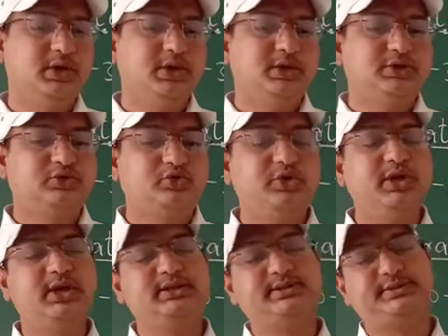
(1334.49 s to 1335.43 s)

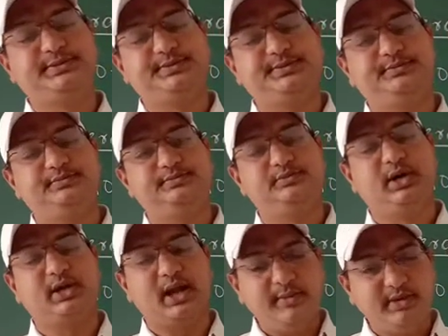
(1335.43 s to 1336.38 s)
Squirrels,
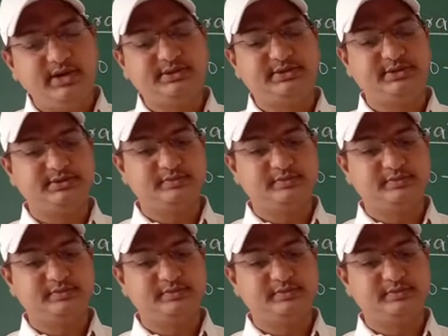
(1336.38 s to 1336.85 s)
rabbits,